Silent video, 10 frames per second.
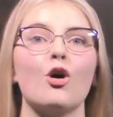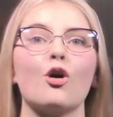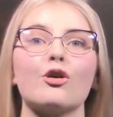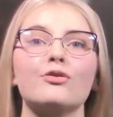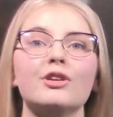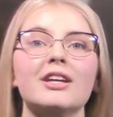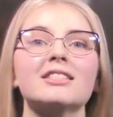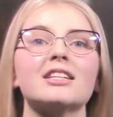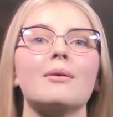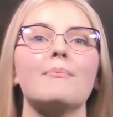or if you need
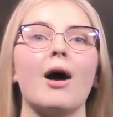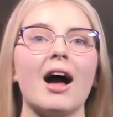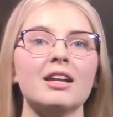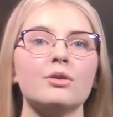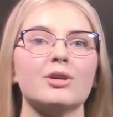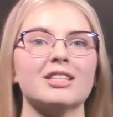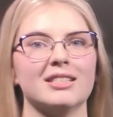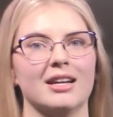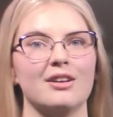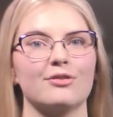to combine it with
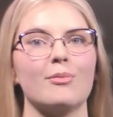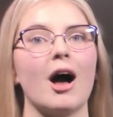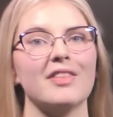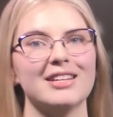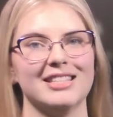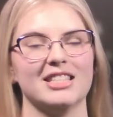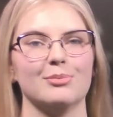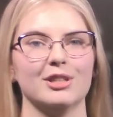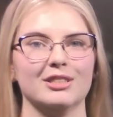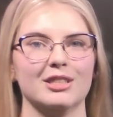study from other
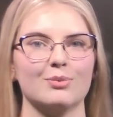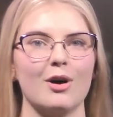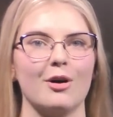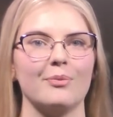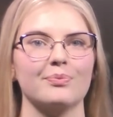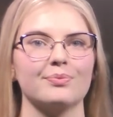disciplines as well.